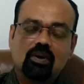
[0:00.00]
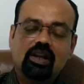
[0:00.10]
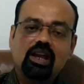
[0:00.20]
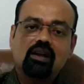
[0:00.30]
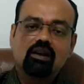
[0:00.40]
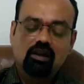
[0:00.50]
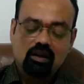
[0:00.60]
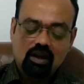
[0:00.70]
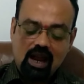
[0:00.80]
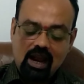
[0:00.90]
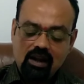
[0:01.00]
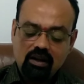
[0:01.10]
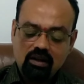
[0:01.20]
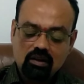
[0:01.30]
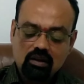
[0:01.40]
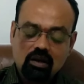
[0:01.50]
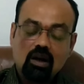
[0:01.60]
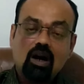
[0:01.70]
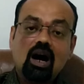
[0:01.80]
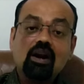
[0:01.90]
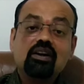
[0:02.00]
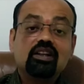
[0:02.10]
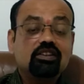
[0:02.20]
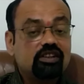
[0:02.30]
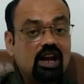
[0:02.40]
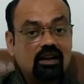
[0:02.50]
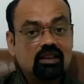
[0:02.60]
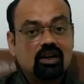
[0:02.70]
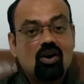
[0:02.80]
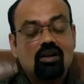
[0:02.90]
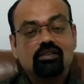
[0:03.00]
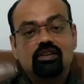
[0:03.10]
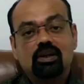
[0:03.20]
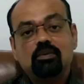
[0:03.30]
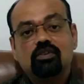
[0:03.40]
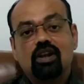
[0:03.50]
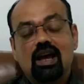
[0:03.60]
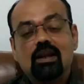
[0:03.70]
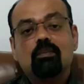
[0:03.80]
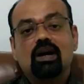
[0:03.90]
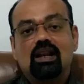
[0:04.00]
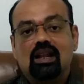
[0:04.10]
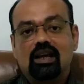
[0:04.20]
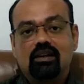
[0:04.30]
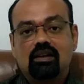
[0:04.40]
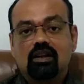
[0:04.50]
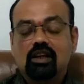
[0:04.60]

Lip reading: okay, and understand the concepts line by line,